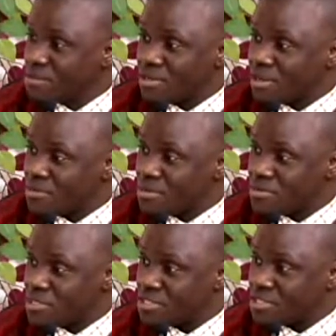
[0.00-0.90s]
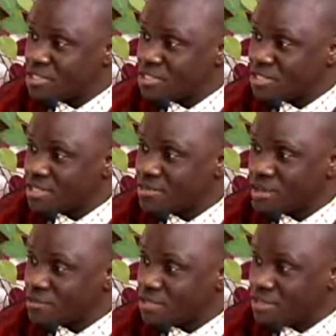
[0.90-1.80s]
You don't have a representation. You
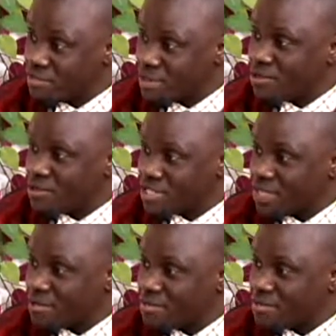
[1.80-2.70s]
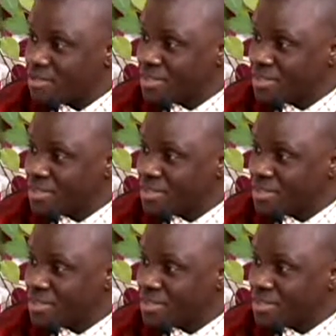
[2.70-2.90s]
have to defend yourself.